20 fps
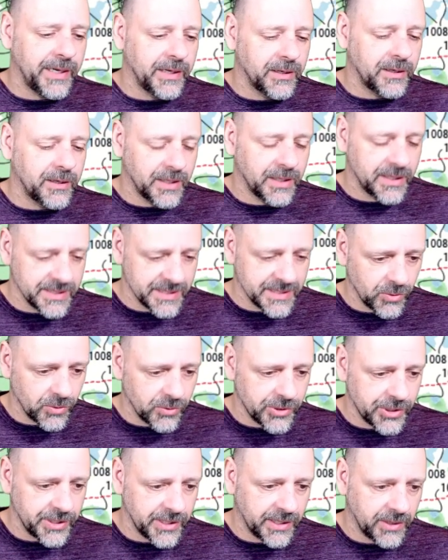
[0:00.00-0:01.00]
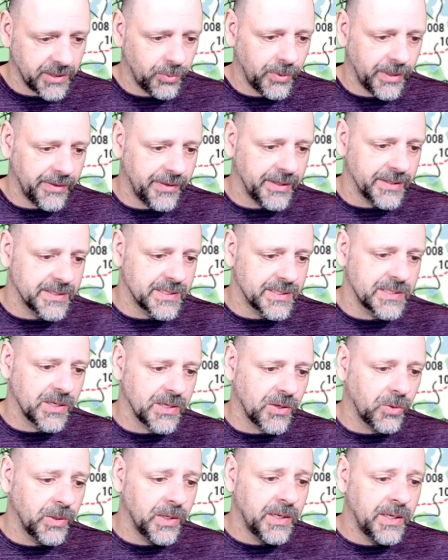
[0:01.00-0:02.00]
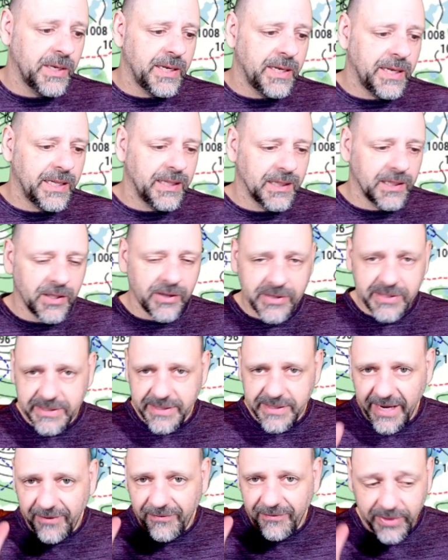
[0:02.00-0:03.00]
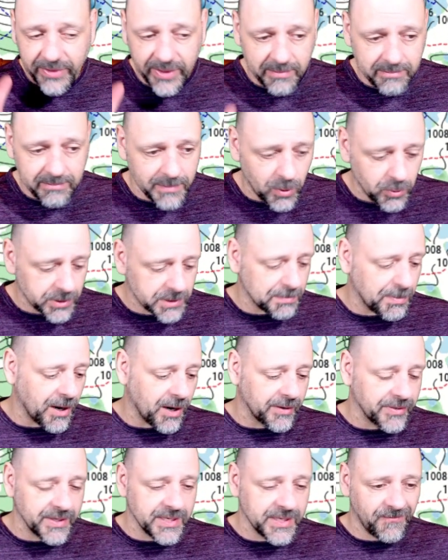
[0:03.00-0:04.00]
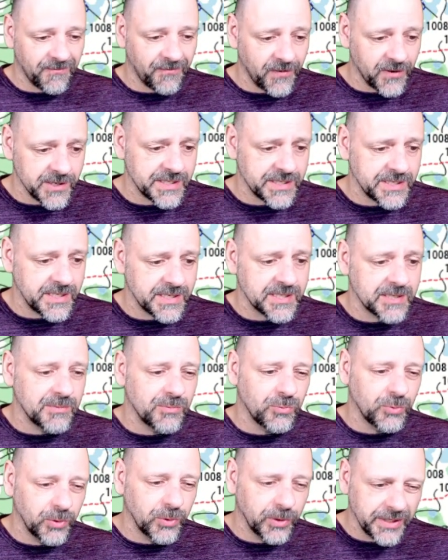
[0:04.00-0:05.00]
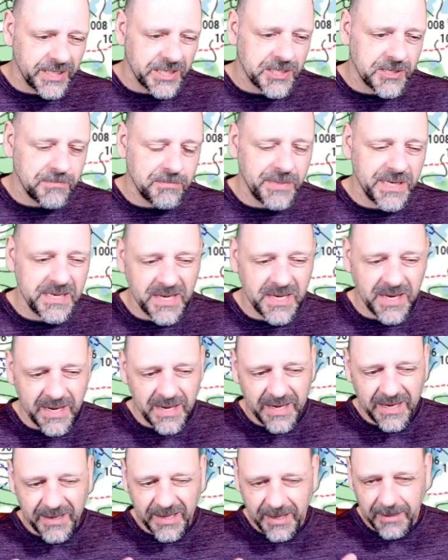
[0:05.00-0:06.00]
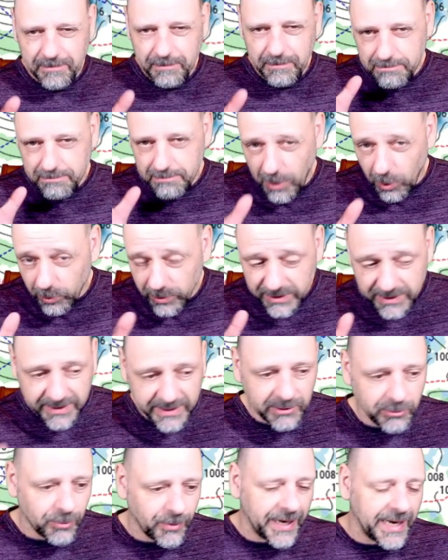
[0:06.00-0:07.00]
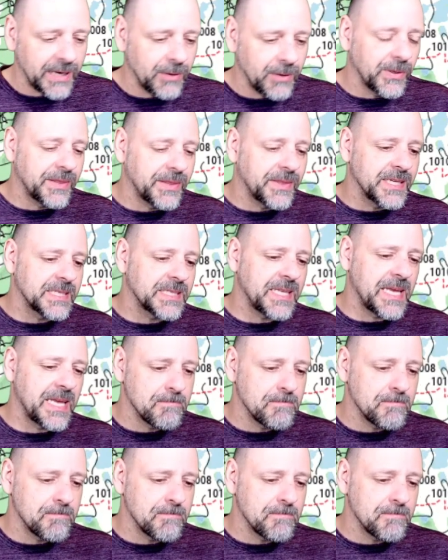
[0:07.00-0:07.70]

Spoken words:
air associated with it. So it looks like for the most part, this first system really should be mostly rain with this.